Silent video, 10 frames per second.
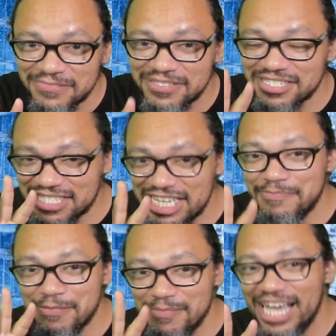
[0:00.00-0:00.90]
Just keep
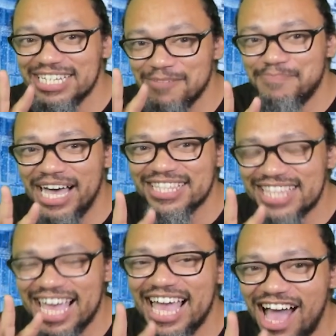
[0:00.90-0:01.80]
in mind about
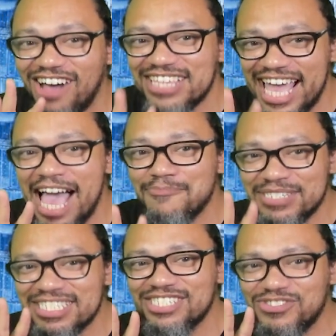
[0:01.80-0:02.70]
that, how that happened
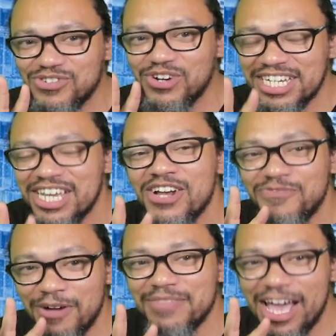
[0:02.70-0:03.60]
to this droid
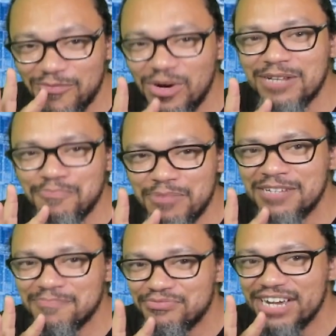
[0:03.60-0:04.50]
from that one
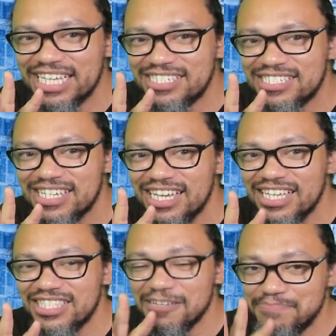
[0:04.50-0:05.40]
button press.
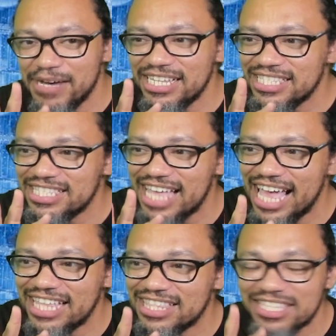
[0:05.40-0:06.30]
The button
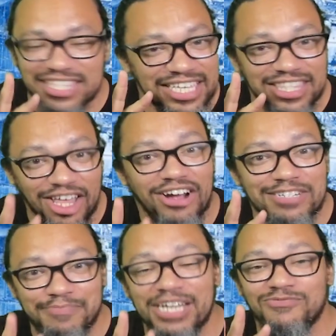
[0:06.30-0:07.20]
the
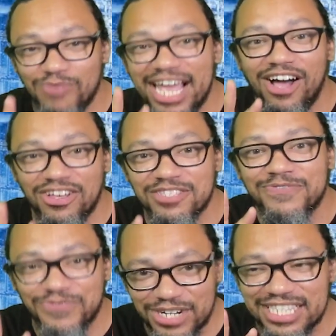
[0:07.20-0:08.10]
large button right on the
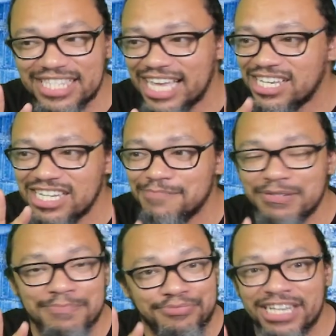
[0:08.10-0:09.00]
front that could have
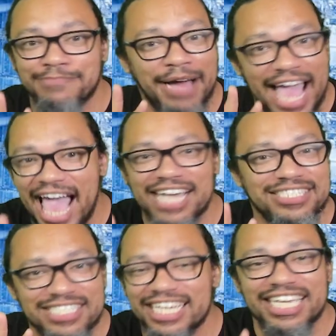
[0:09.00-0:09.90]
been pressed by
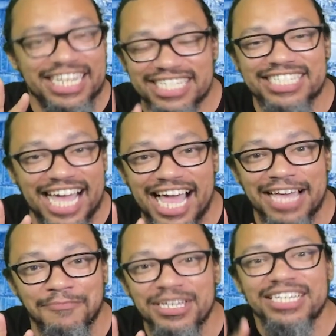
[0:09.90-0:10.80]
accident at any time
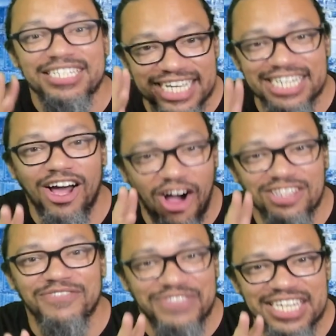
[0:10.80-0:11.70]
did all
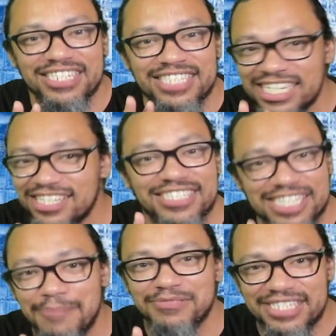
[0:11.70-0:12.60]
of this in just a
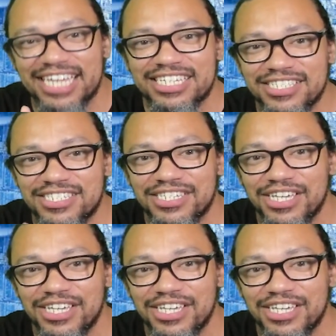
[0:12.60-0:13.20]
couple seconds.